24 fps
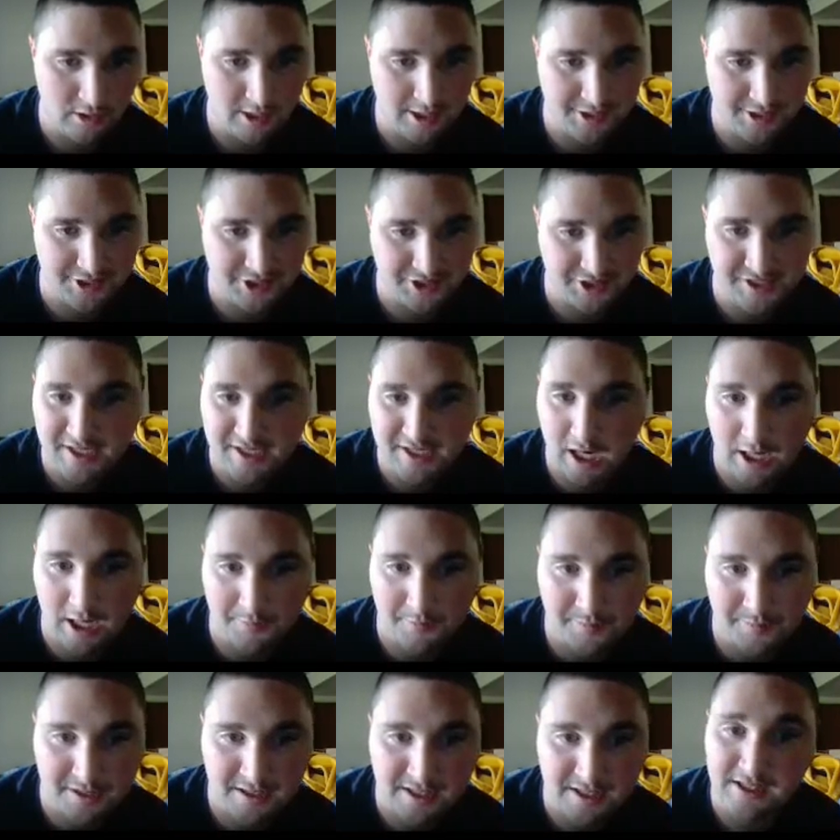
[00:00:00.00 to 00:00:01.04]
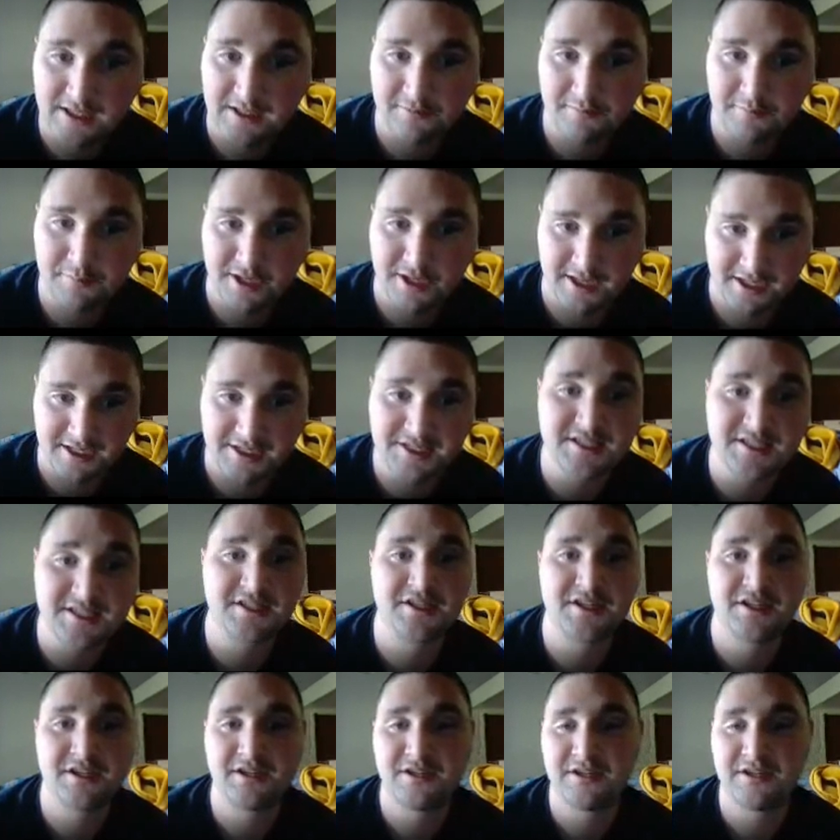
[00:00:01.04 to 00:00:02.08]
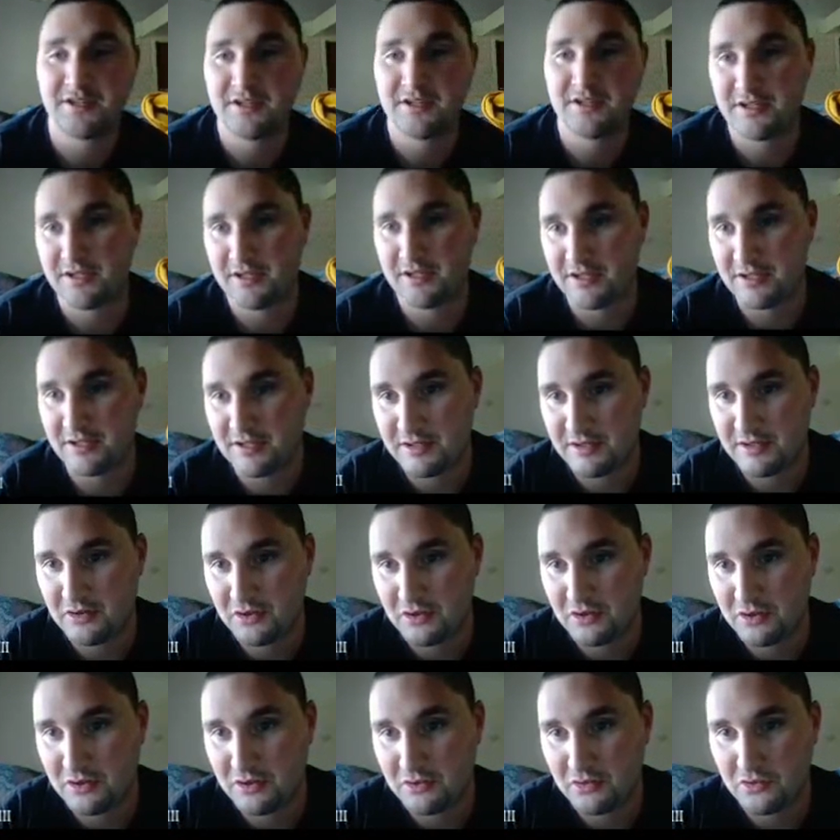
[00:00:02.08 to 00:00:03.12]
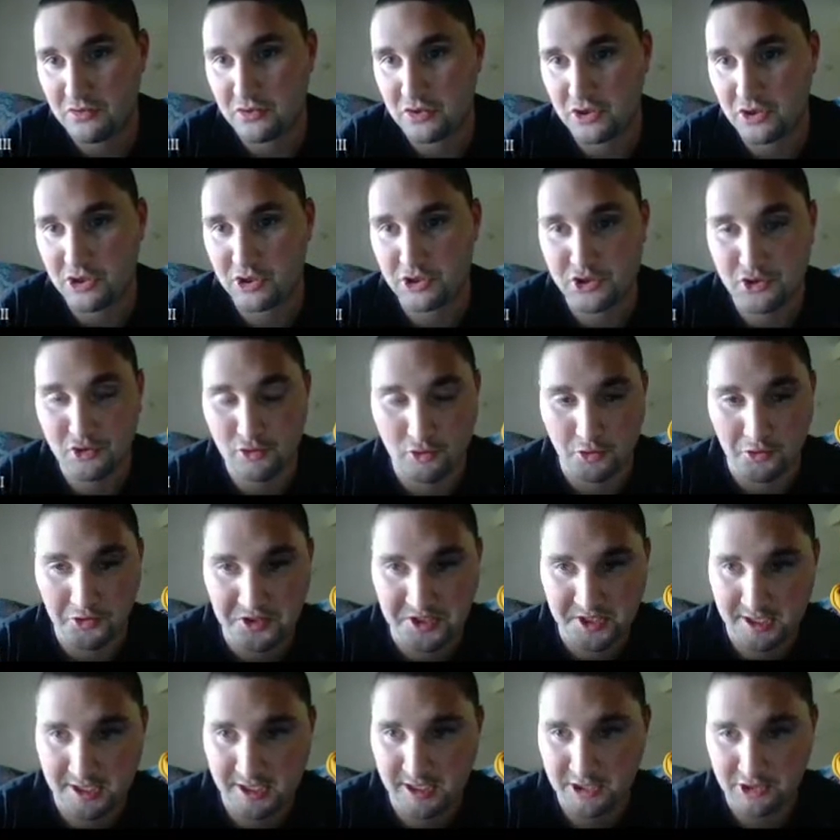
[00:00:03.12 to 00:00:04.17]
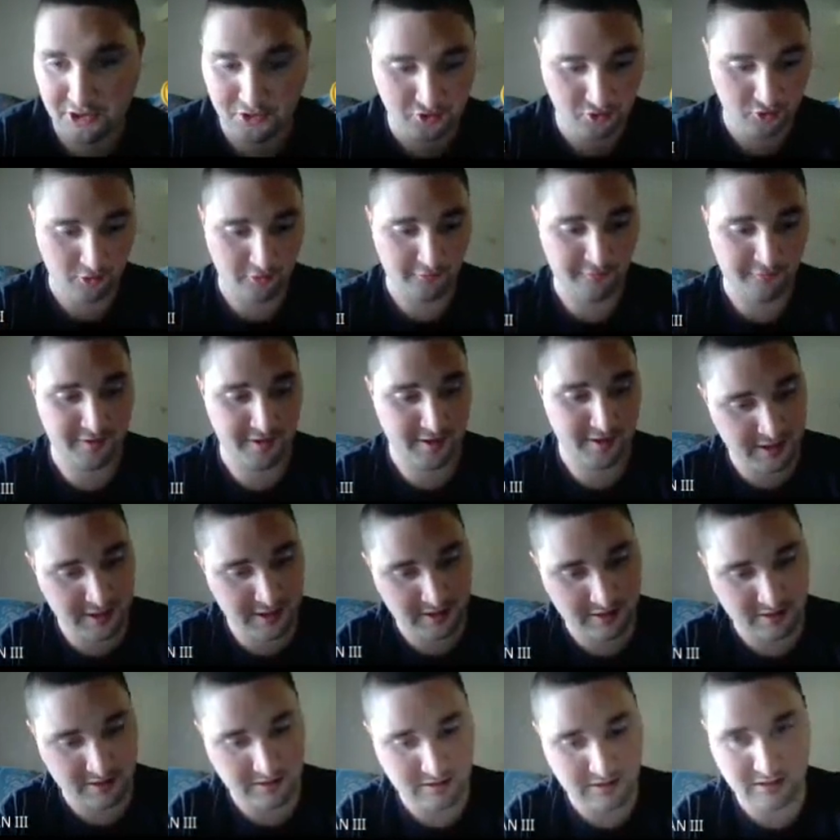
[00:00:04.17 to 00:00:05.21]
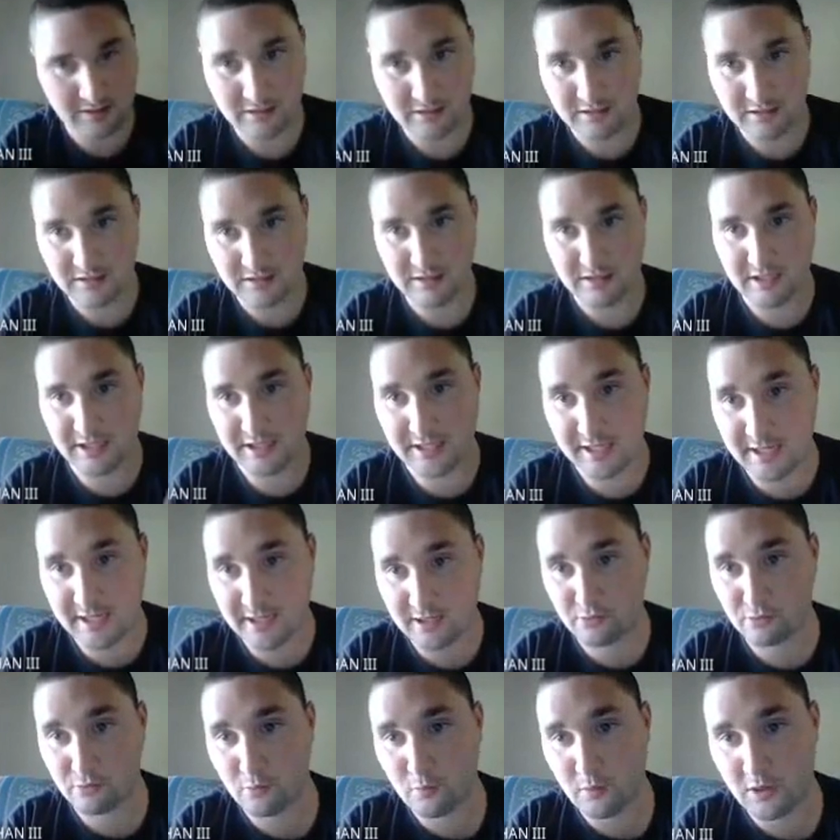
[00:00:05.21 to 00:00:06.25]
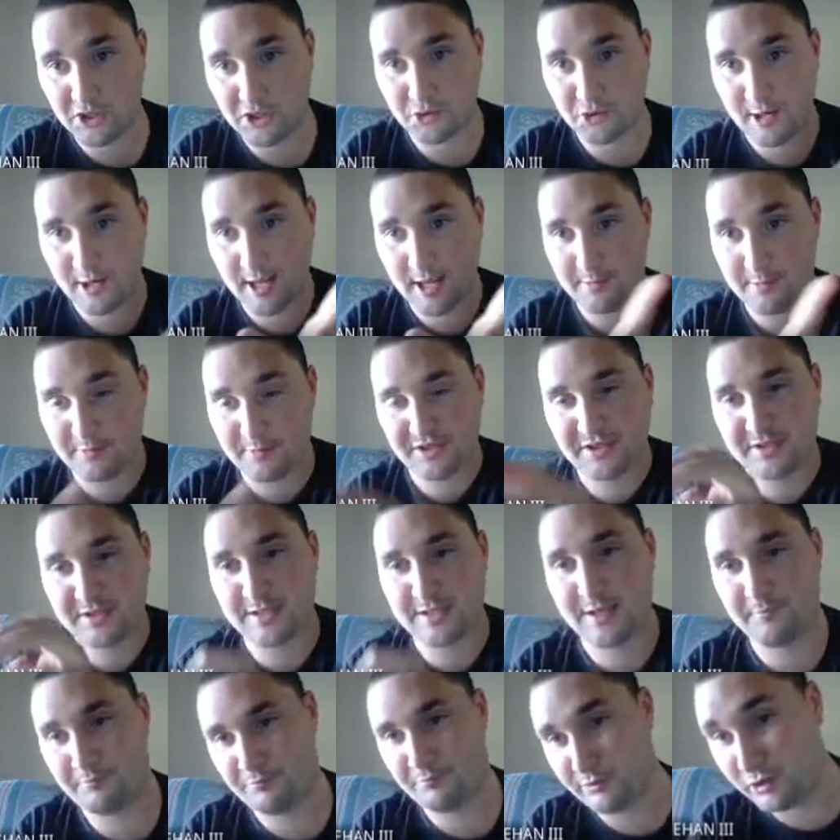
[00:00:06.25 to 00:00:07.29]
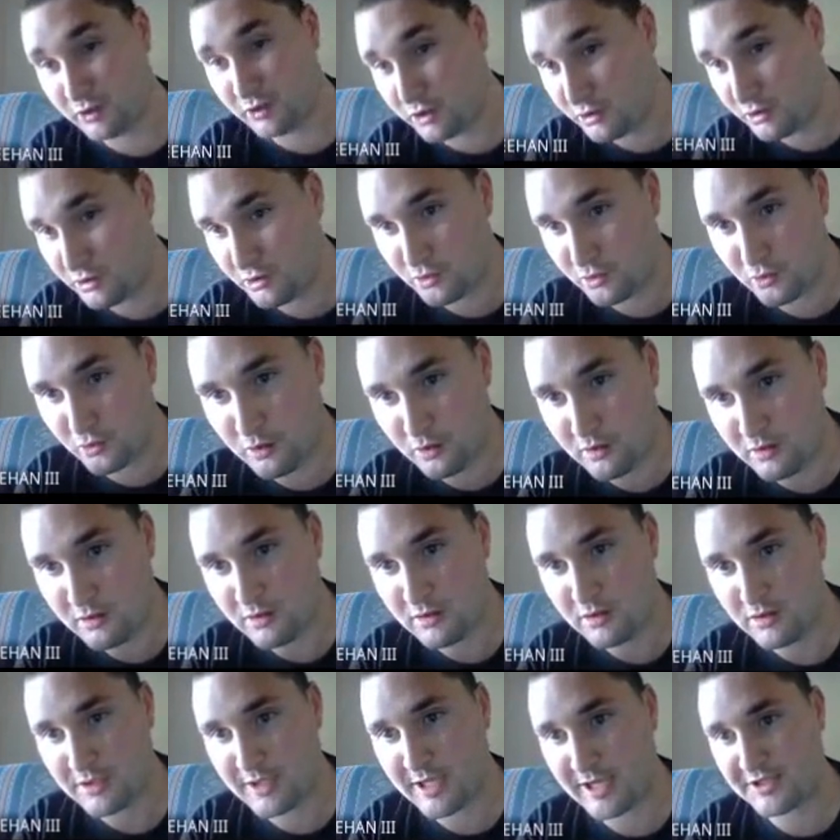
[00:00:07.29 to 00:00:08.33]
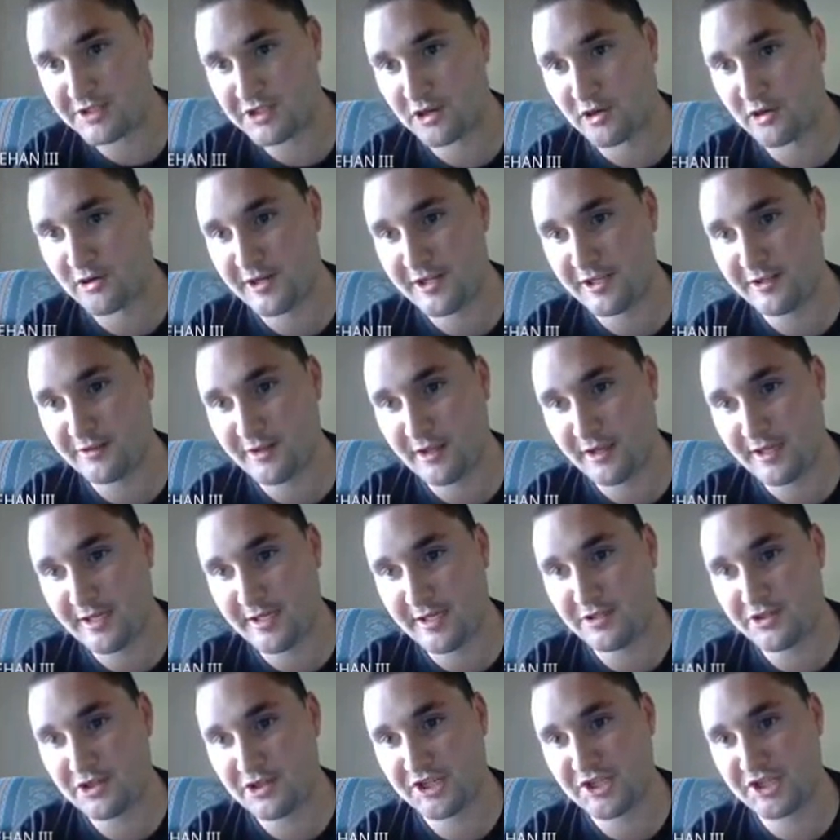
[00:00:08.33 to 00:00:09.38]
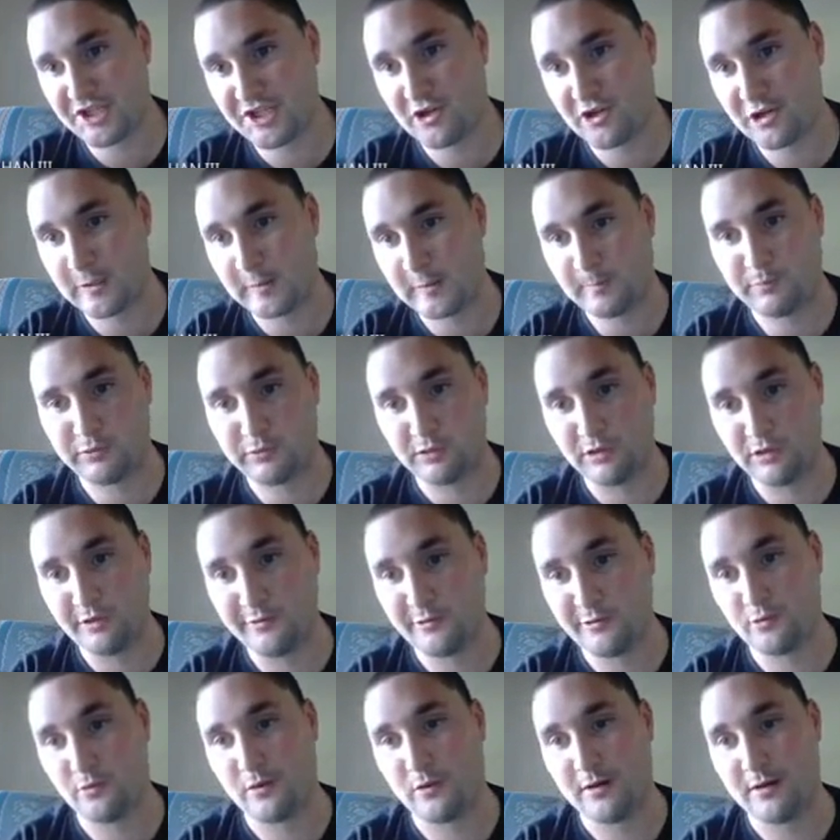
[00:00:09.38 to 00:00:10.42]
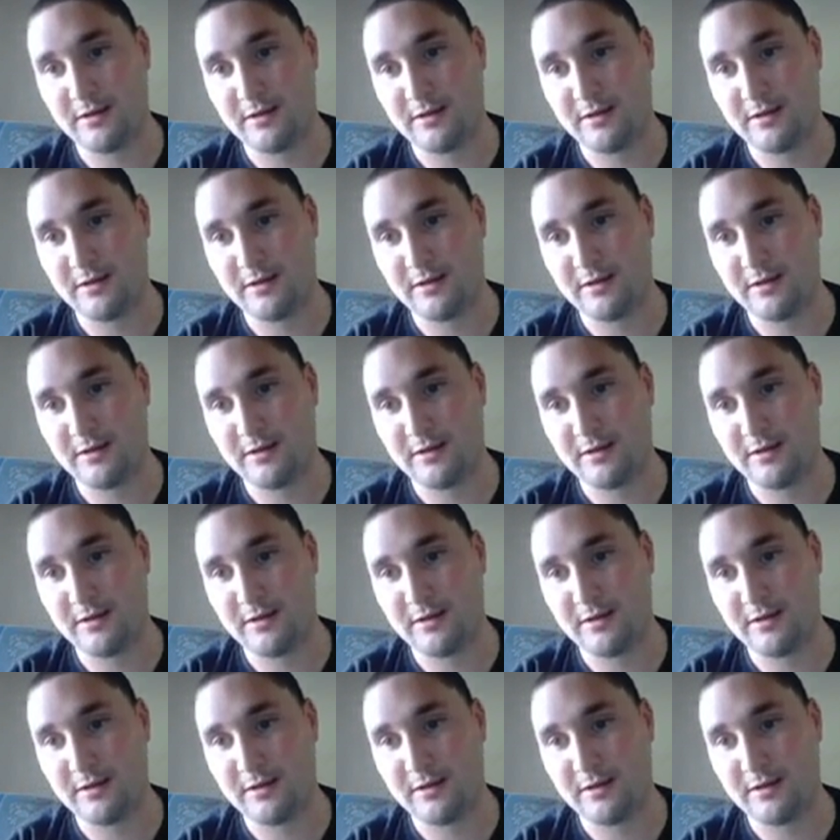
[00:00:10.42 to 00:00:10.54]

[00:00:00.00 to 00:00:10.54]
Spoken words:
I could just copy and paste, Control C, Control V. And now watch what happens. That blue, that turn in light just turned blue.